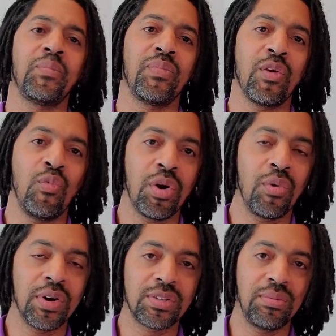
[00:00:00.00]
we're
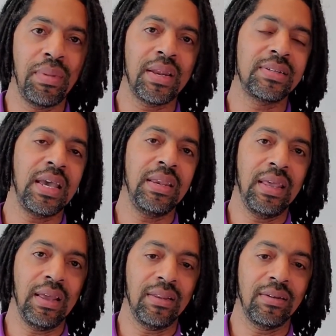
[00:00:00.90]
going to meditate
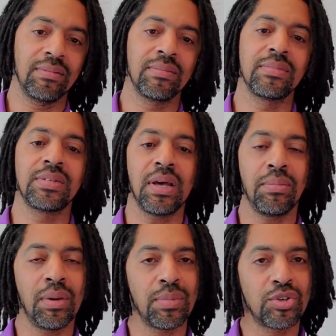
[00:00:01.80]
daily. Step
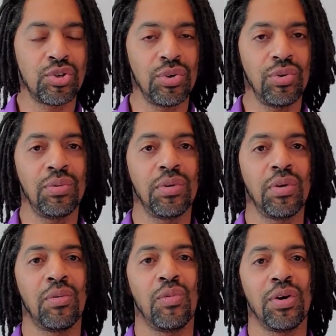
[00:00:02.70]
number 2,
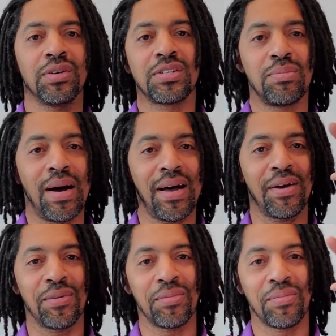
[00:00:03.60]
we're going to
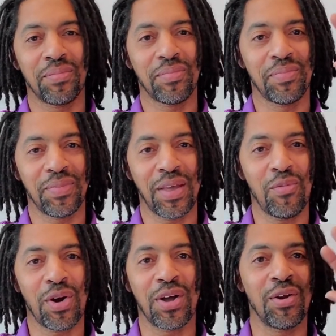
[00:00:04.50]
smile and
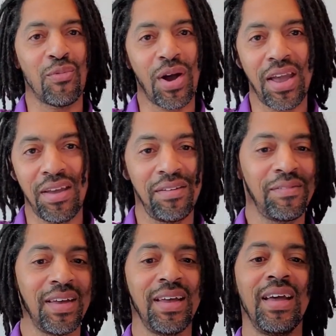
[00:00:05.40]
we're going to
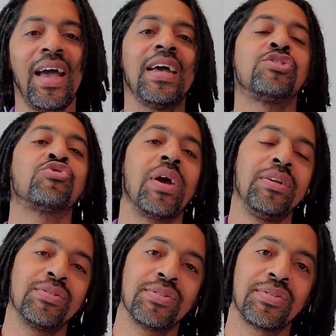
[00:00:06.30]
wave at
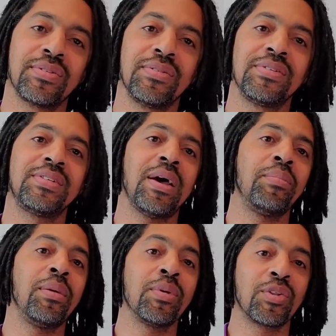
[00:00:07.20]
strangers. Step
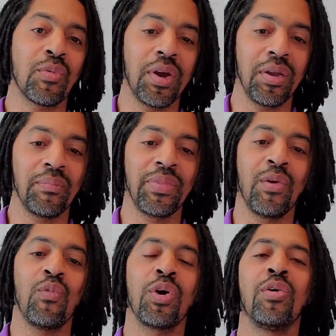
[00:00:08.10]
number 3,
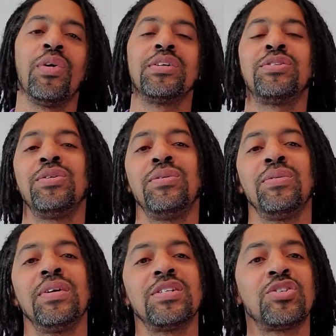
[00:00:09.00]
we're going to
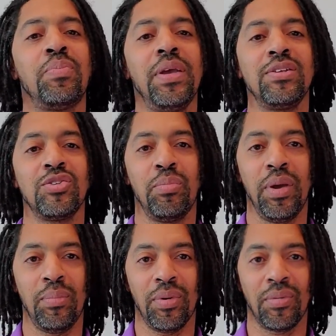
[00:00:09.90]
speak to
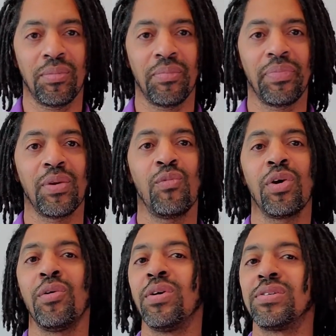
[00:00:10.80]
people. We're
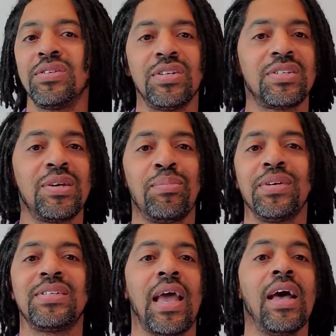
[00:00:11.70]
going to just simply
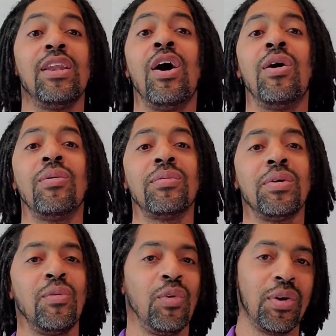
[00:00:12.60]
say hello.
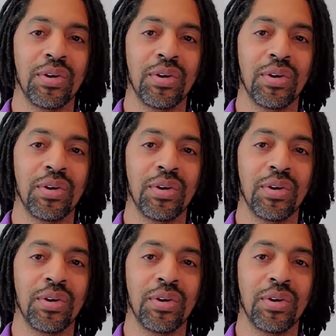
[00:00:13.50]
We're going to